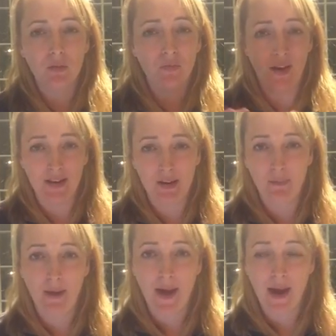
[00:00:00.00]
divided
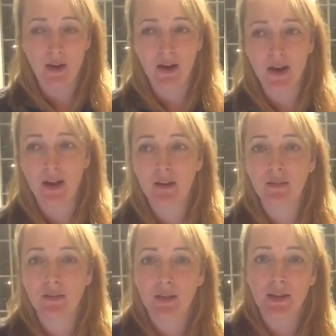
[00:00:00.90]
it by
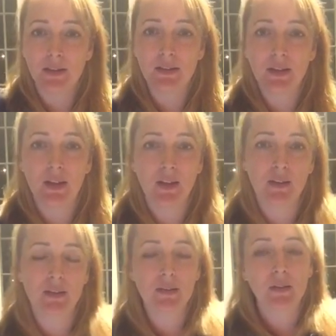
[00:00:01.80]
area,
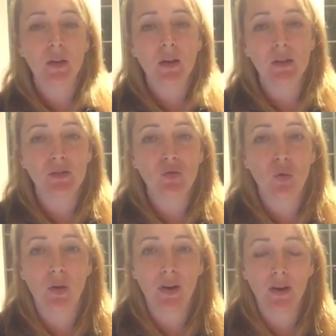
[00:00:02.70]
Easton,
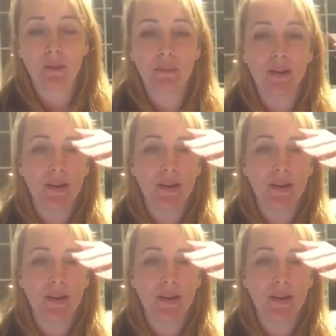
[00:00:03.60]
historic, and